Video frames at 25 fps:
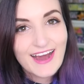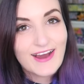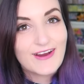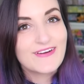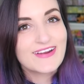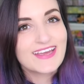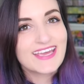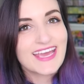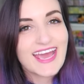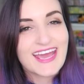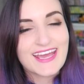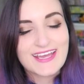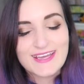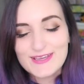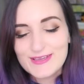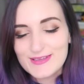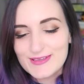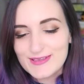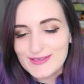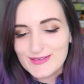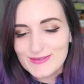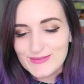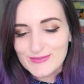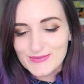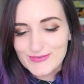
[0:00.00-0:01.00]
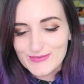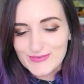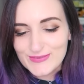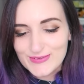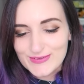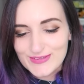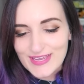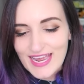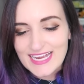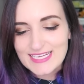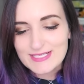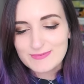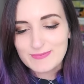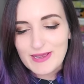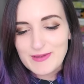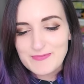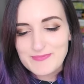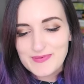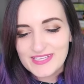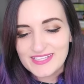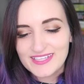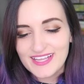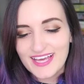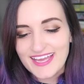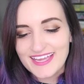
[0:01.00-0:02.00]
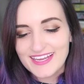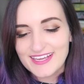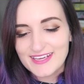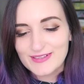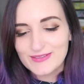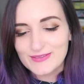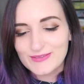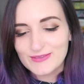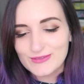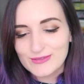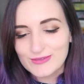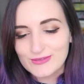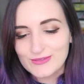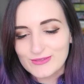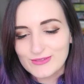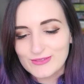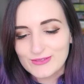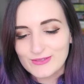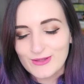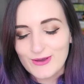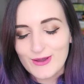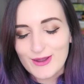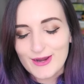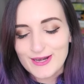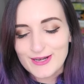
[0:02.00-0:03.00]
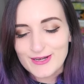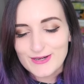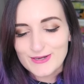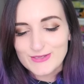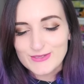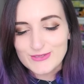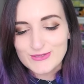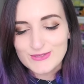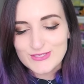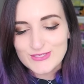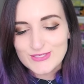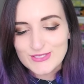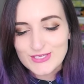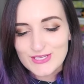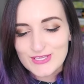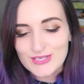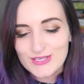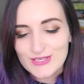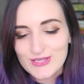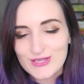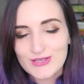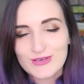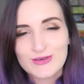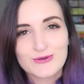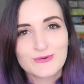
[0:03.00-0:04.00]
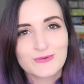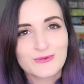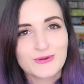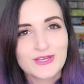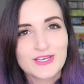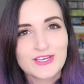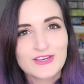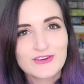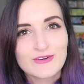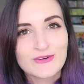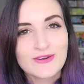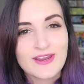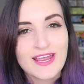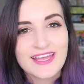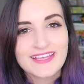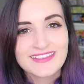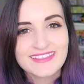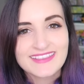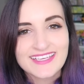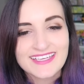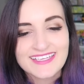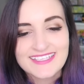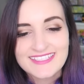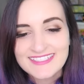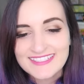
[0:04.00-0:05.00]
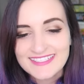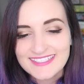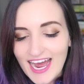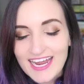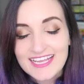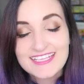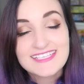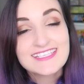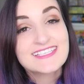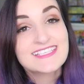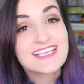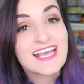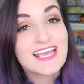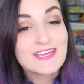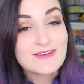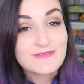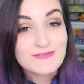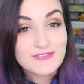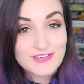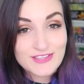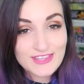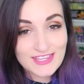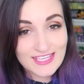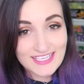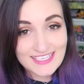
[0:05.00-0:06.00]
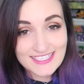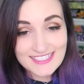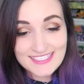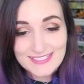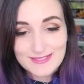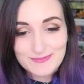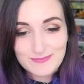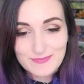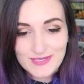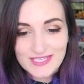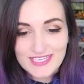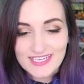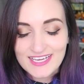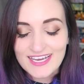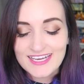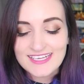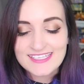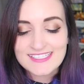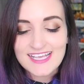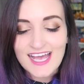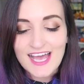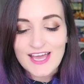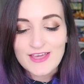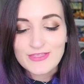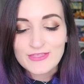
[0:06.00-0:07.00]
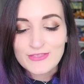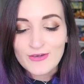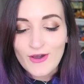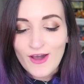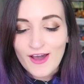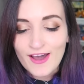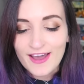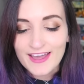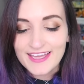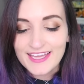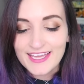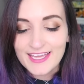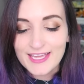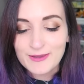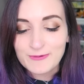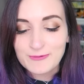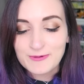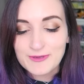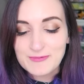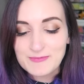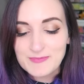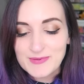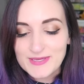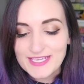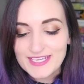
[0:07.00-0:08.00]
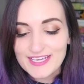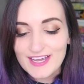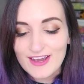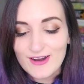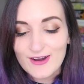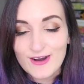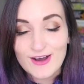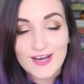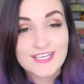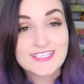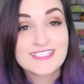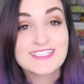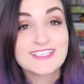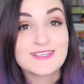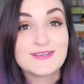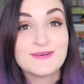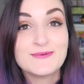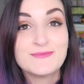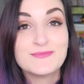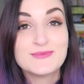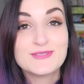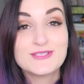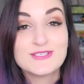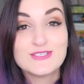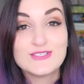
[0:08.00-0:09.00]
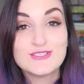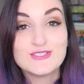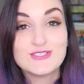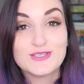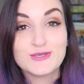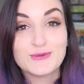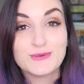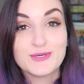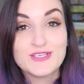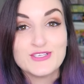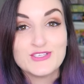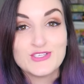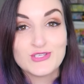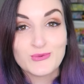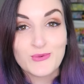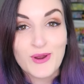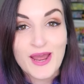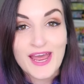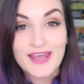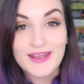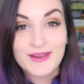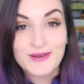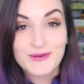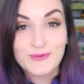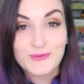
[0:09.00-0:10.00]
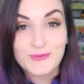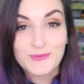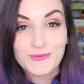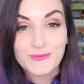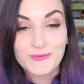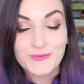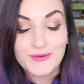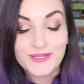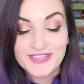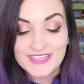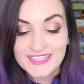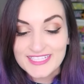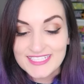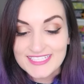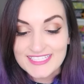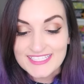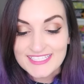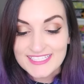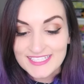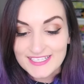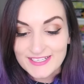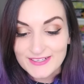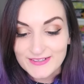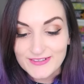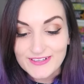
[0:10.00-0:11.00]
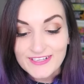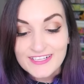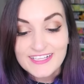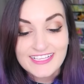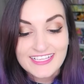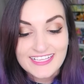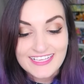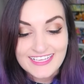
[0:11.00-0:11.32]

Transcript: Okay, you guys might be like, Lauren, are you just gonna recreate this. I saved this because I thought it would be awesome to do a duet with the seal.